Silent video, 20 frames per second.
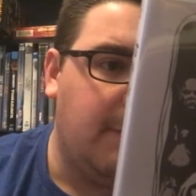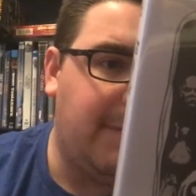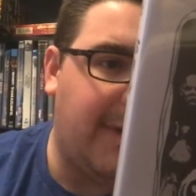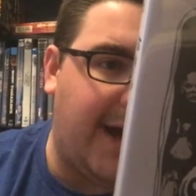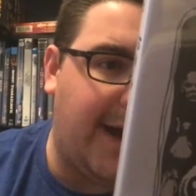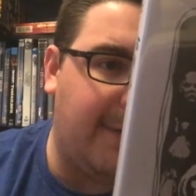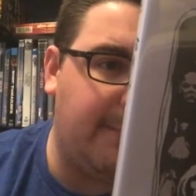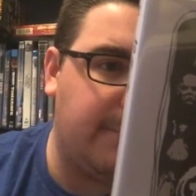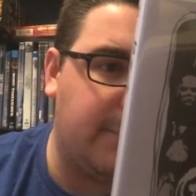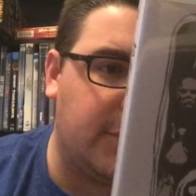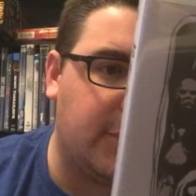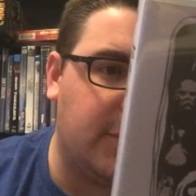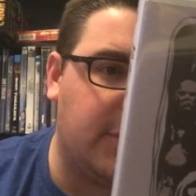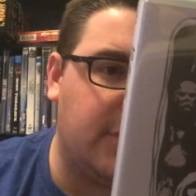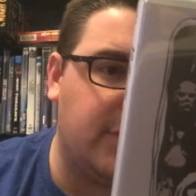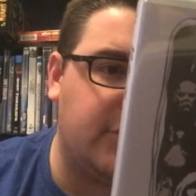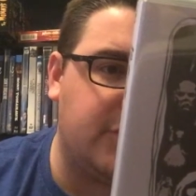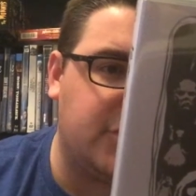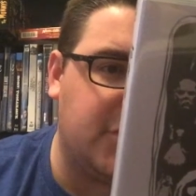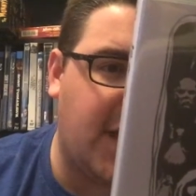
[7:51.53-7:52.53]
Bob
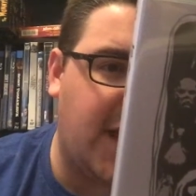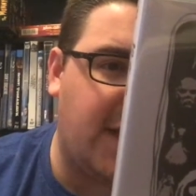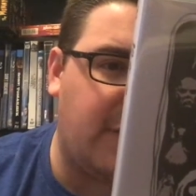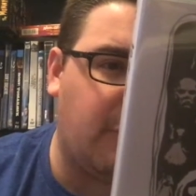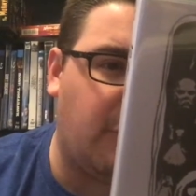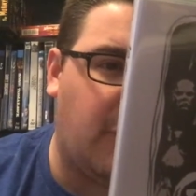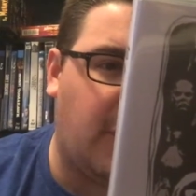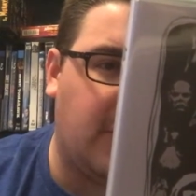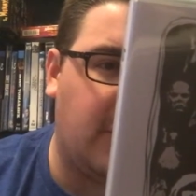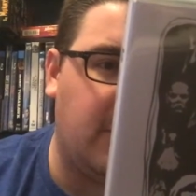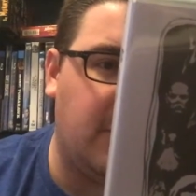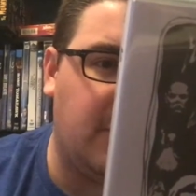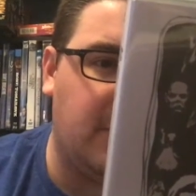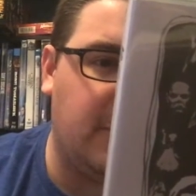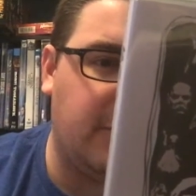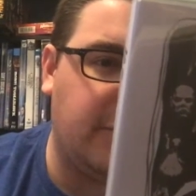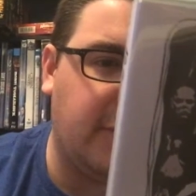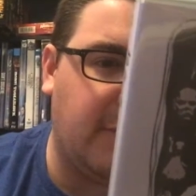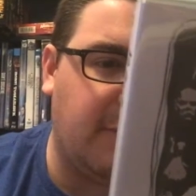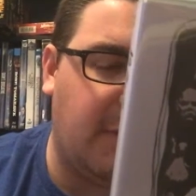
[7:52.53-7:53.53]
Burns, John
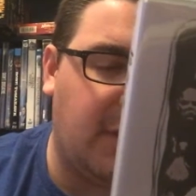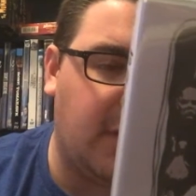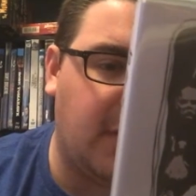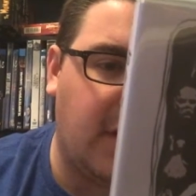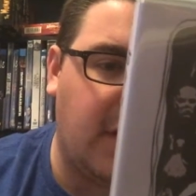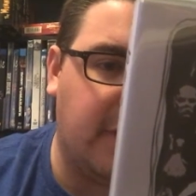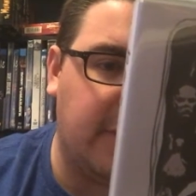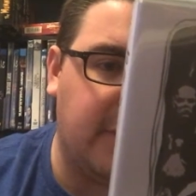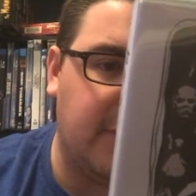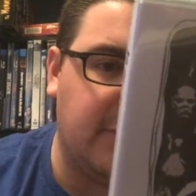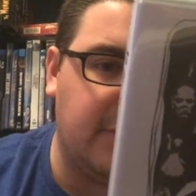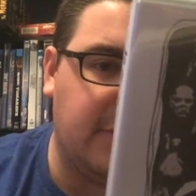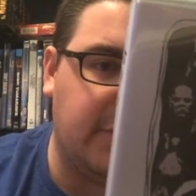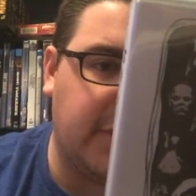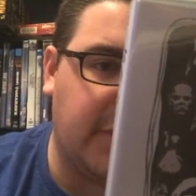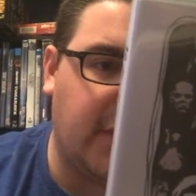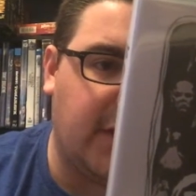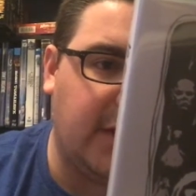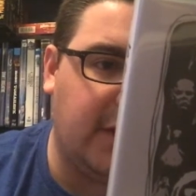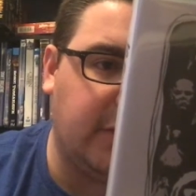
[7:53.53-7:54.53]
Waters, among
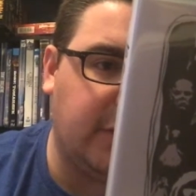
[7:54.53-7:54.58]
others.